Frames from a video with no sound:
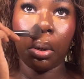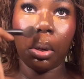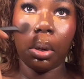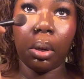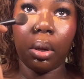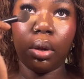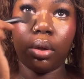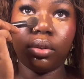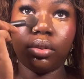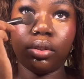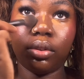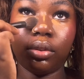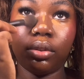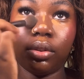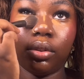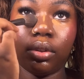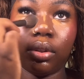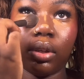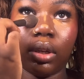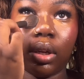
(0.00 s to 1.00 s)
Also
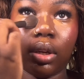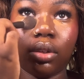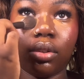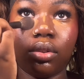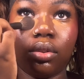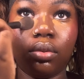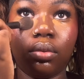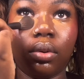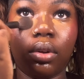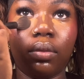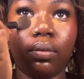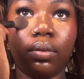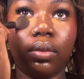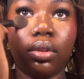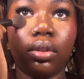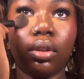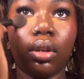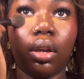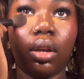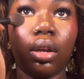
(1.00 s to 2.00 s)
using that to
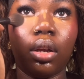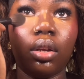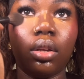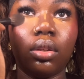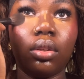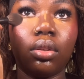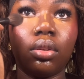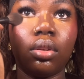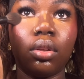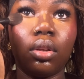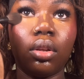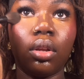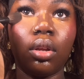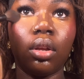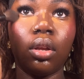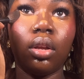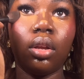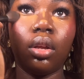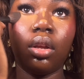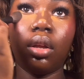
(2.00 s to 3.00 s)
emphasize
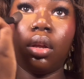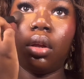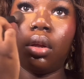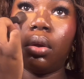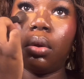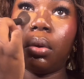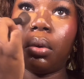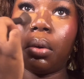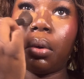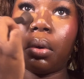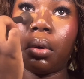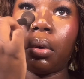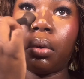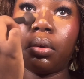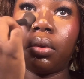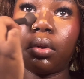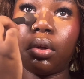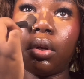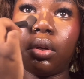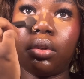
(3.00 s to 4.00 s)
my
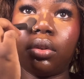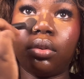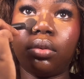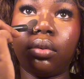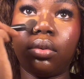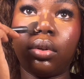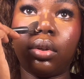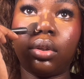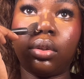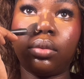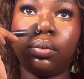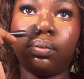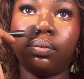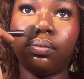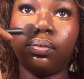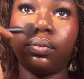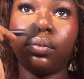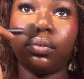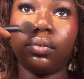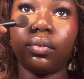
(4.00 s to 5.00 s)
nose contour.
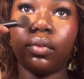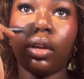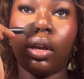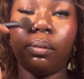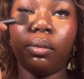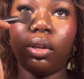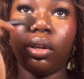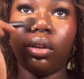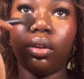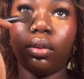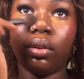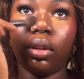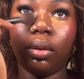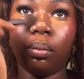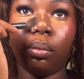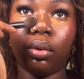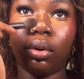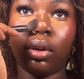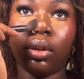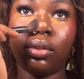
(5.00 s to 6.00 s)
I mean the
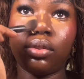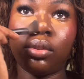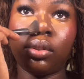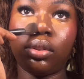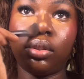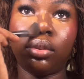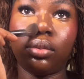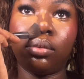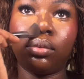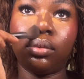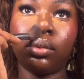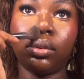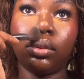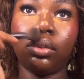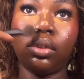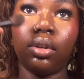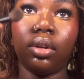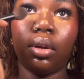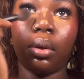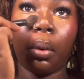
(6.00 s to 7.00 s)
bronzer
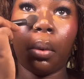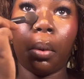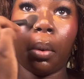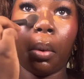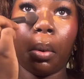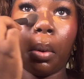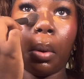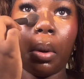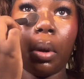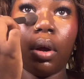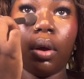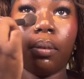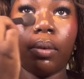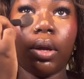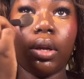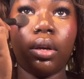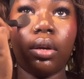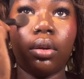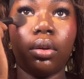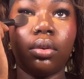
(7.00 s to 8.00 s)
on my
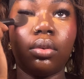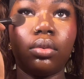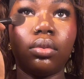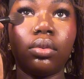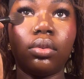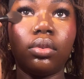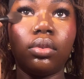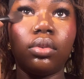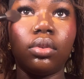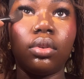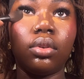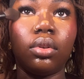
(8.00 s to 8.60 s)
nose.